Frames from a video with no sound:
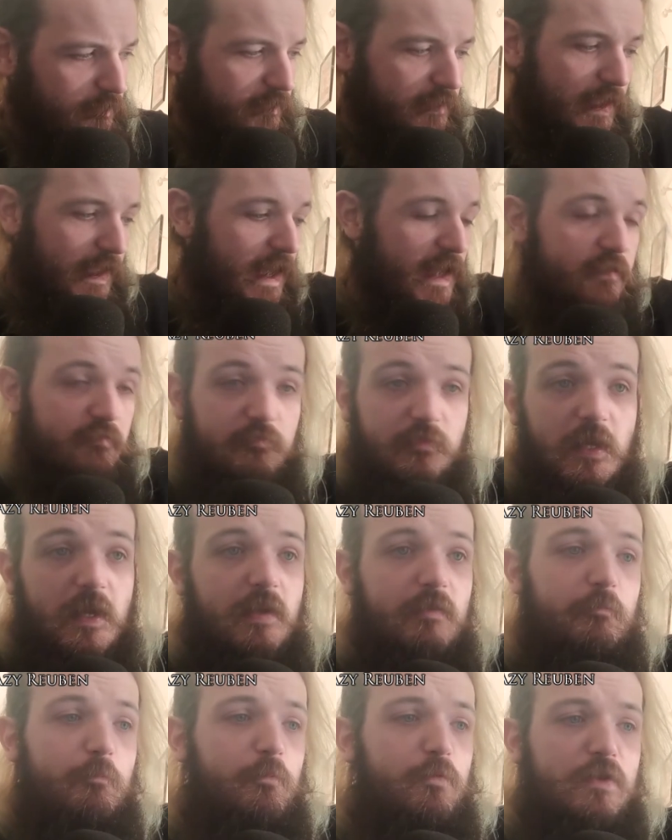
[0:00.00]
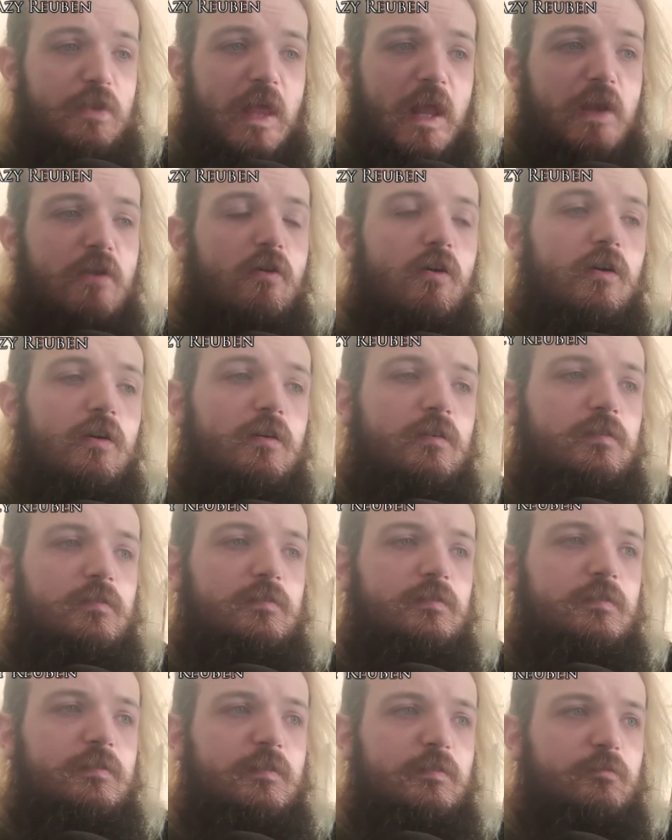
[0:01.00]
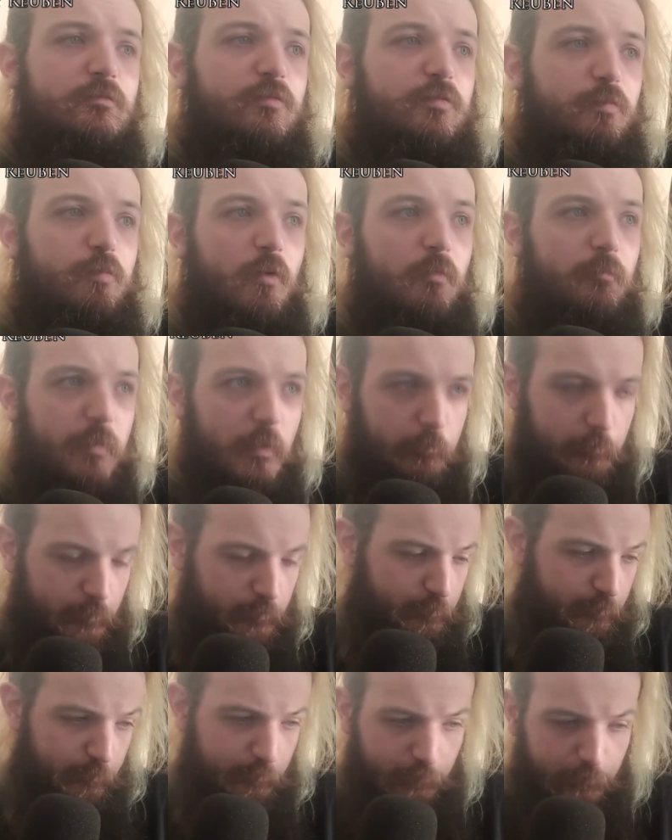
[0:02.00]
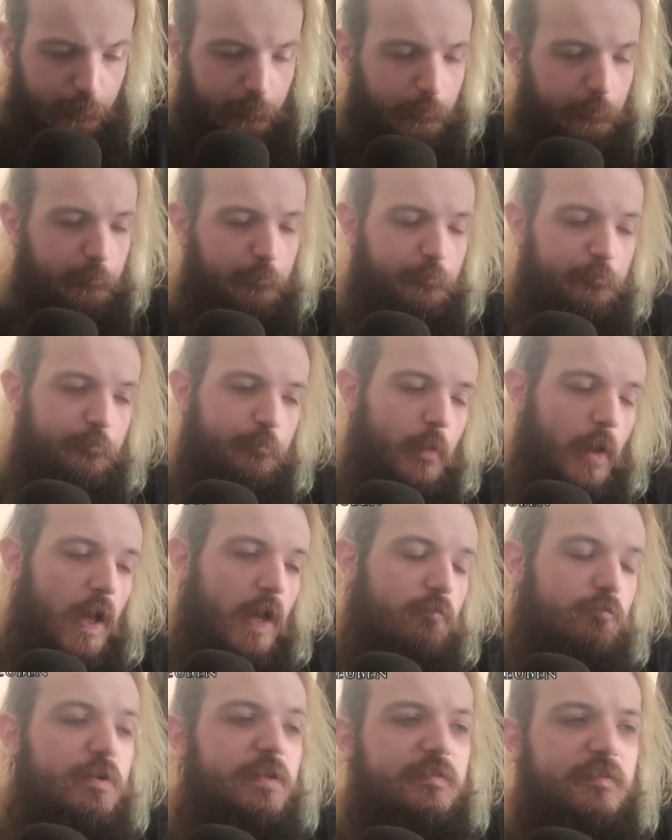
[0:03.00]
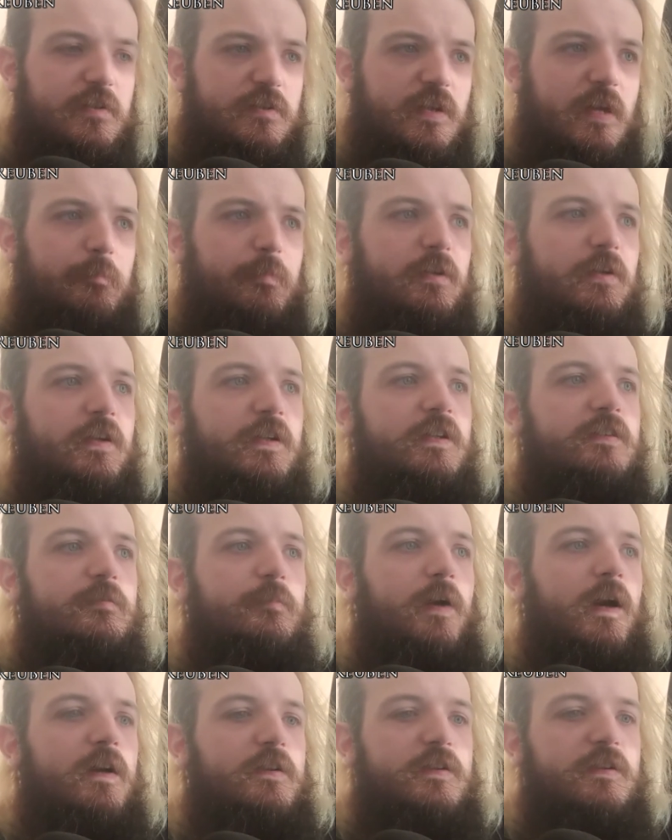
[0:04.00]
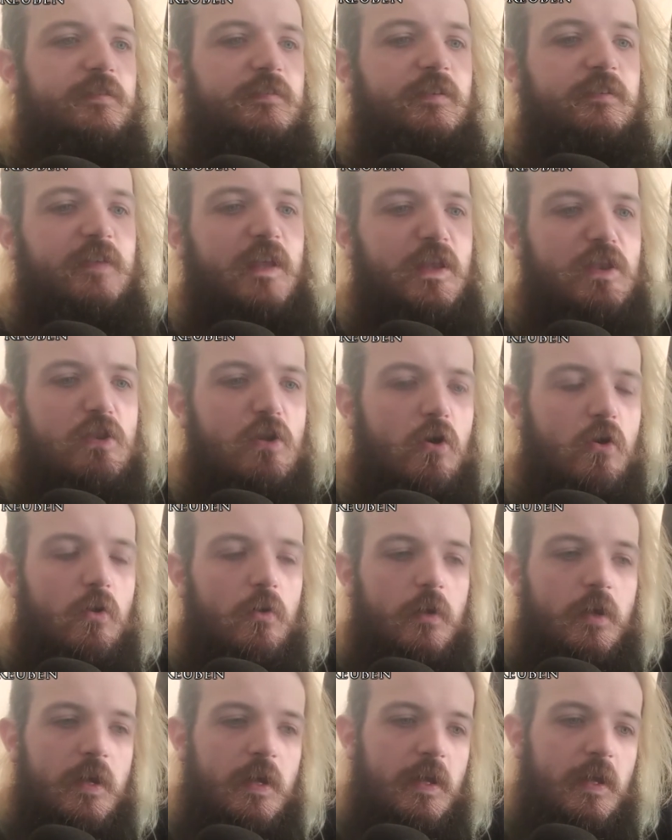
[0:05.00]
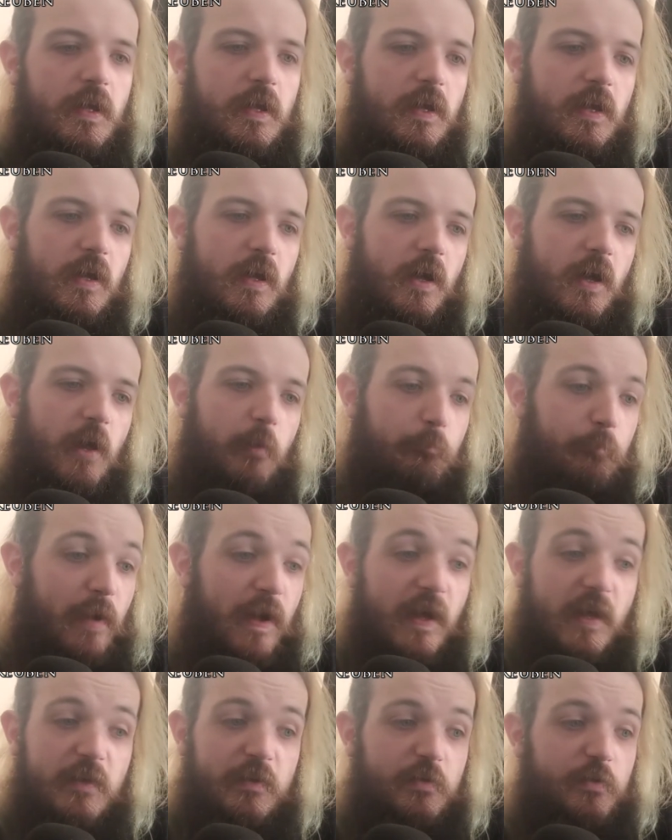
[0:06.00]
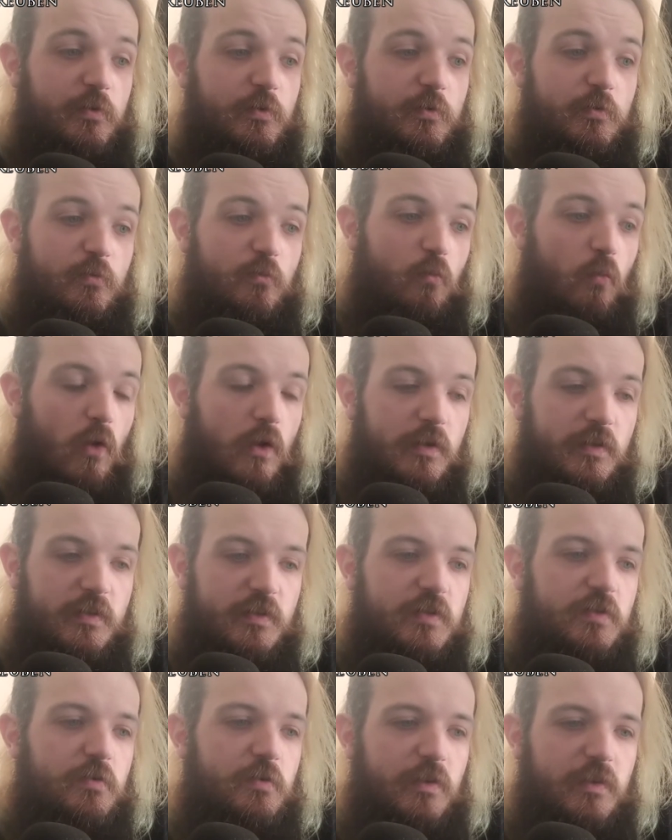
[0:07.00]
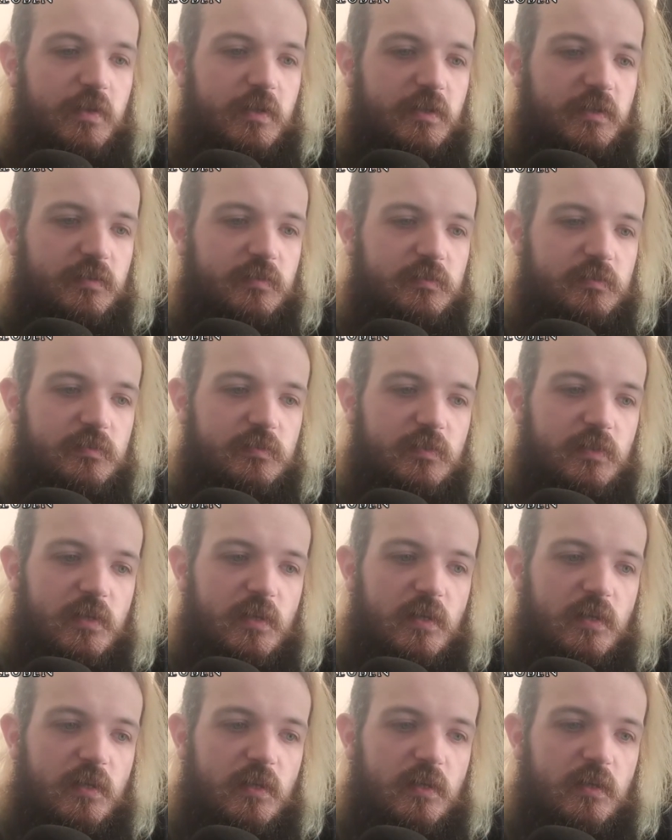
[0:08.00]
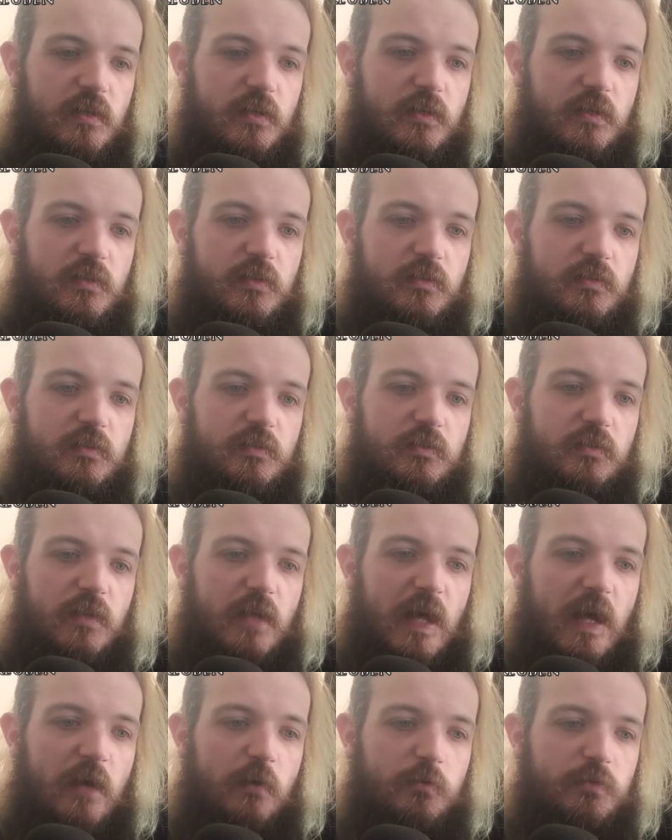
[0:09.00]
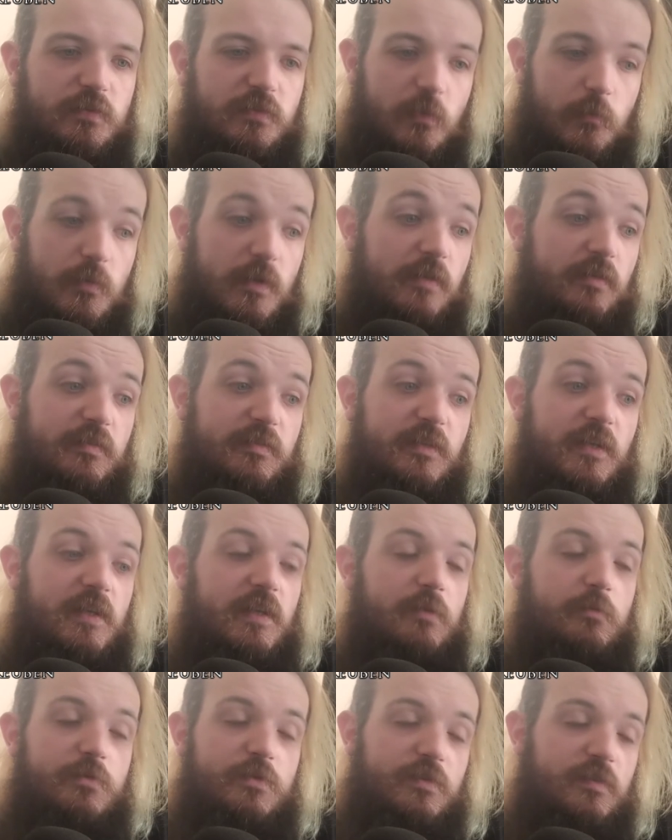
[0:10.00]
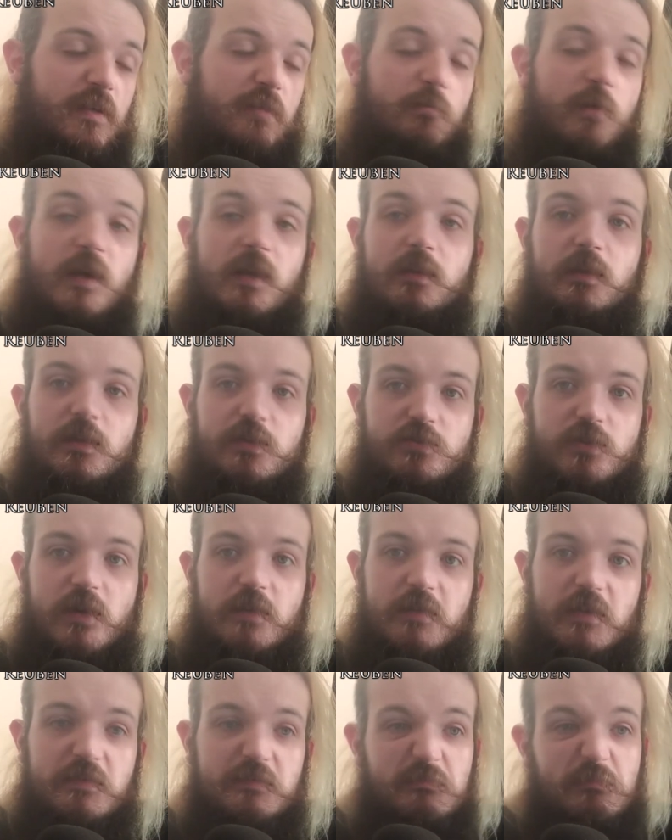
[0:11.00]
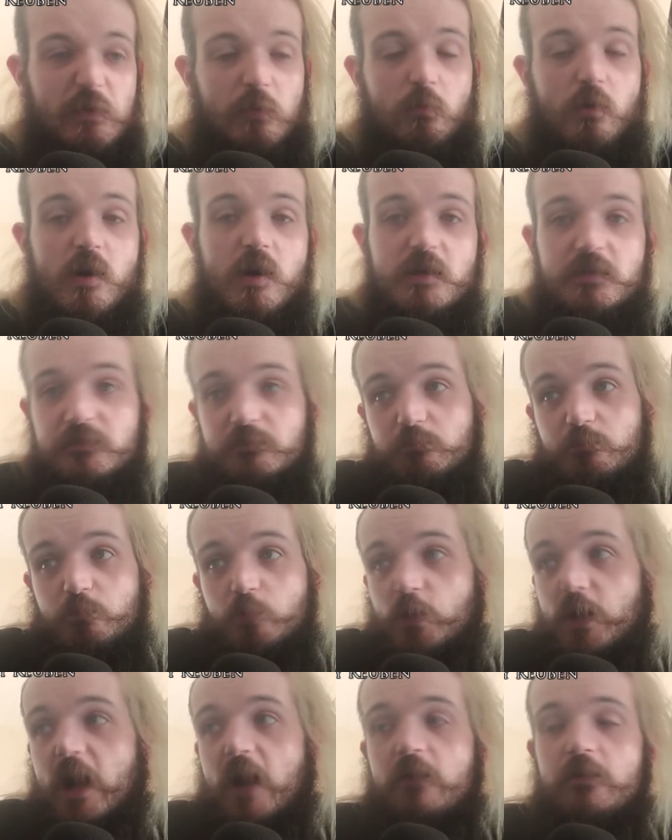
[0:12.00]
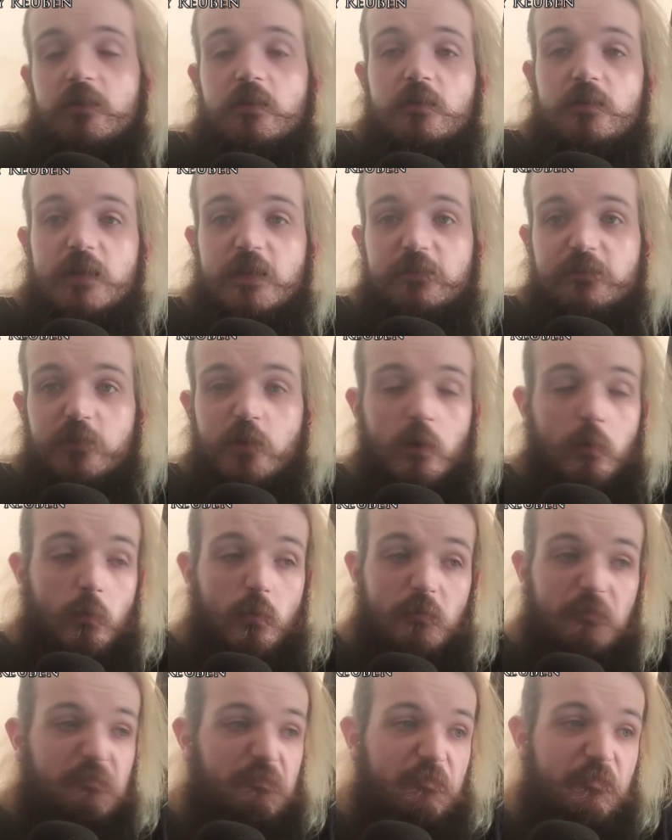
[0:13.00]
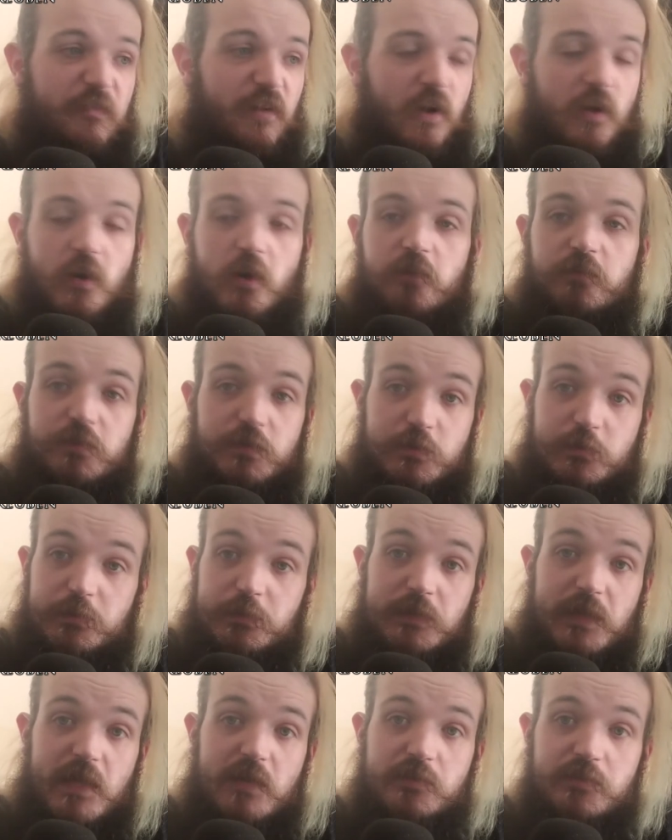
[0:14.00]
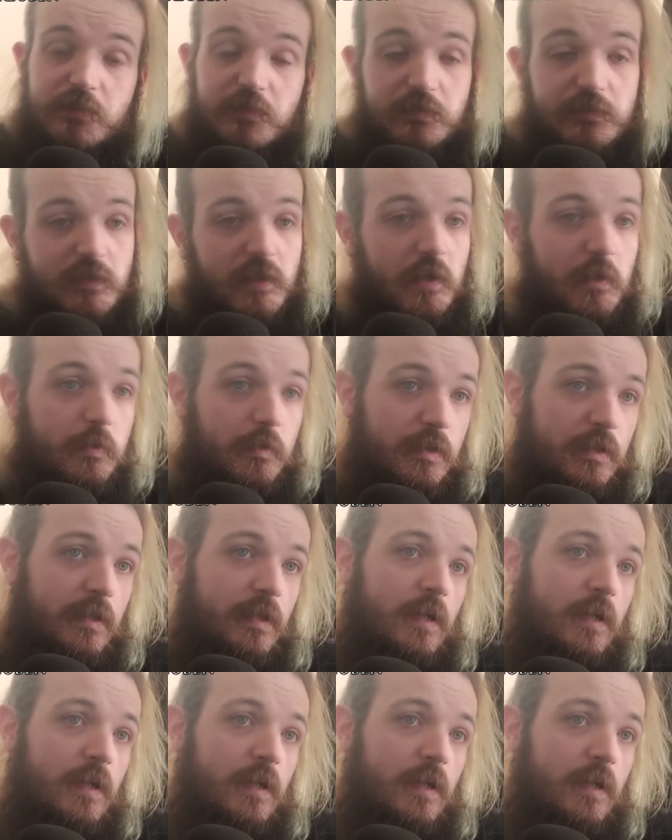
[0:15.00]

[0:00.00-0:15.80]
again, they're, they're not, from the uh, research that I've been looking into Pyogenesis, they're not a band who want to do things how someone else said. It was just like, well, let's try this. If it works, we'll carry on. If not, we'll fuck off and do something else. So,